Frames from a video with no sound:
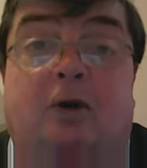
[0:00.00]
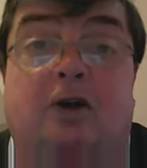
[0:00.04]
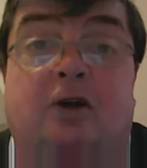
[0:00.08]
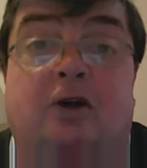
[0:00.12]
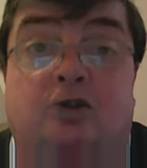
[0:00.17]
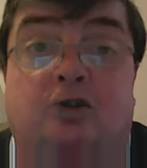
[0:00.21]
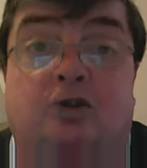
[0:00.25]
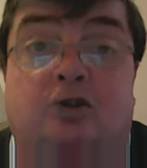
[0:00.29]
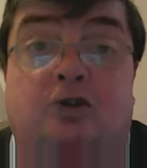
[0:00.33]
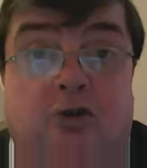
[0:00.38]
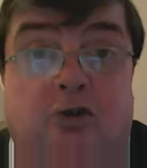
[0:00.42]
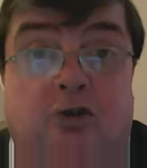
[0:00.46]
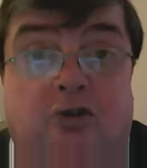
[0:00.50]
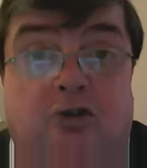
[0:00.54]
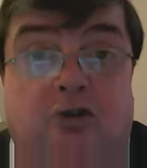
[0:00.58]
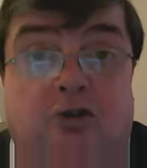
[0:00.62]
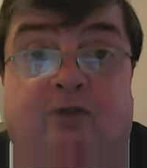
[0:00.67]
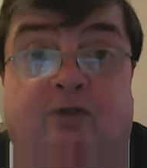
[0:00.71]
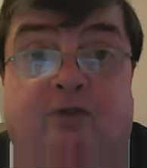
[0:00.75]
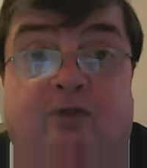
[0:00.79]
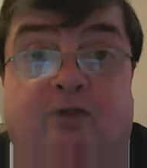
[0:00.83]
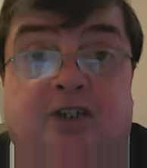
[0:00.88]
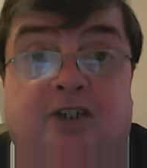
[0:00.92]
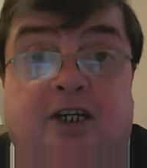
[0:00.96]

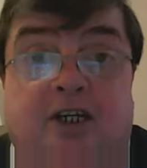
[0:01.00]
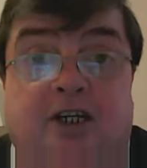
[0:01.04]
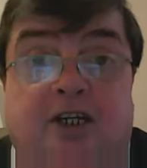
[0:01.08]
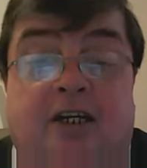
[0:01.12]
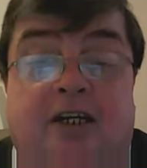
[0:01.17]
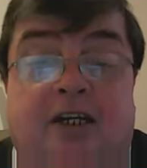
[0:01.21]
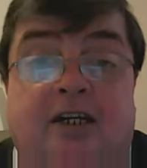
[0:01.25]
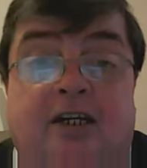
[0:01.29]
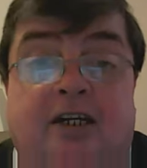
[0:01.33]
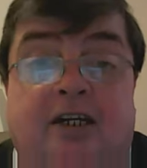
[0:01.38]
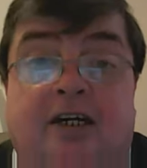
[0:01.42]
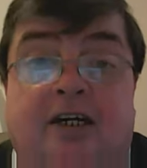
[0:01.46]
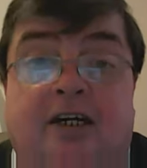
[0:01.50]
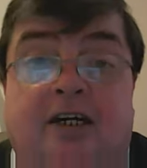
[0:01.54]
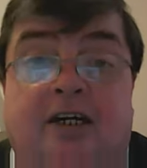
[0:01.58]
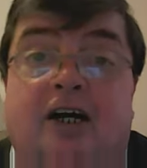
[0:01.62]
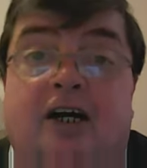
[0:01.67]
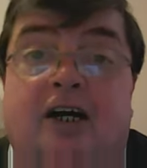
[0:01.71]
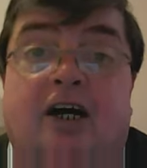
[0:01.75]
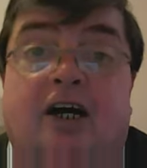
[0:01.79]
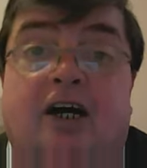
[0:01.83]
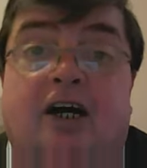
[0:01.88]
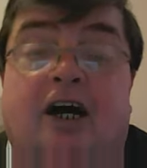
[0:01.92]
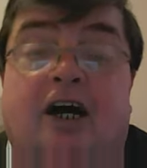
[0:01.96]
2014,
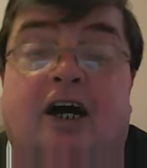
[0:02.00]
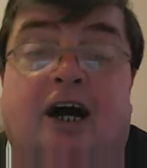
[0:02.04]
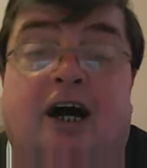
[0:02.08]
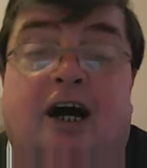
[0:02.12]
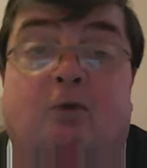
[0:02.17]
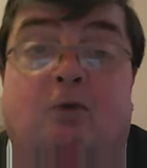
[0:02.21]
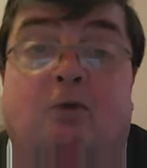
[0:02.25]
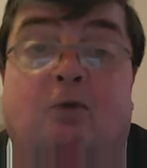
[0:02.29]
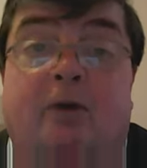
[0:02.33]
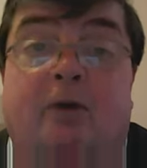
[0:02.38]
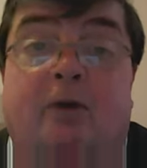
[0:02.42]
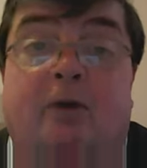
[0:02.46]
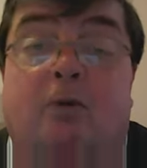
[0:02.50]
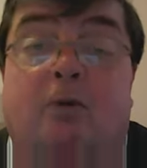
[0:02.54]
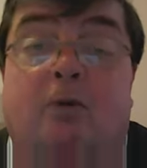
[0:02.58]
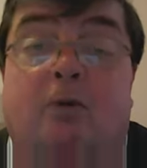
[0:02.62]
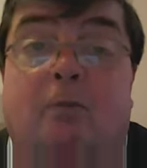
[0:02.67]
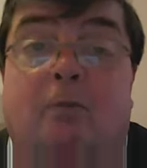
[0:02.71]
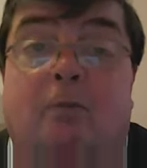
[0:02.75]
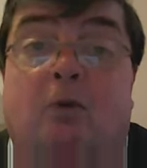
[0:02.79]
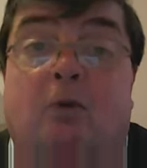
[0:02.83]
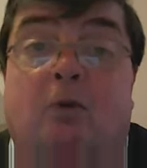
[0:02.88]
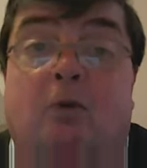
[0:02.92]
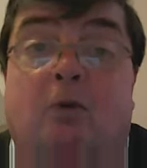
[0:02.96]
and we'll be coming
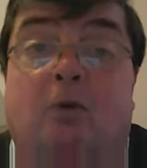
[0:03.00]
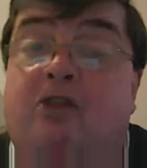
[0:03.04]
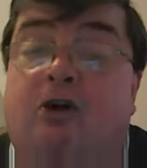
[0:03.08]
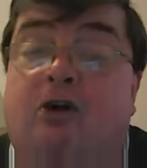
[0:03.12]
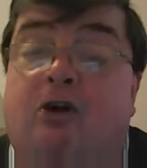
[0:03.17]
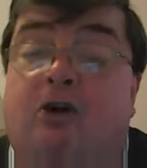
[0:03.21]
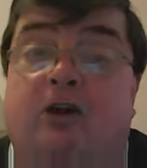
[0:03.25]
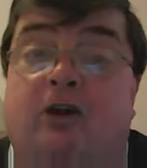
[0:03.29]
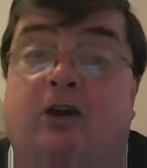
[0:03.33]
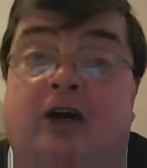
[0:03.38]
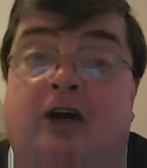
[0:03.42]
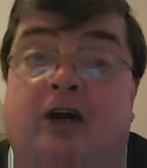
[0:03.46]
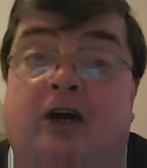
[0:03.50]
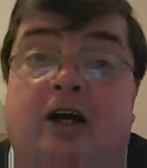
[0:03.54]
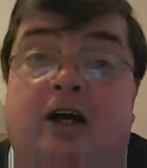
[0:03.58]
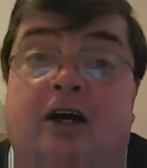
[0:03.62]
back with a thunder,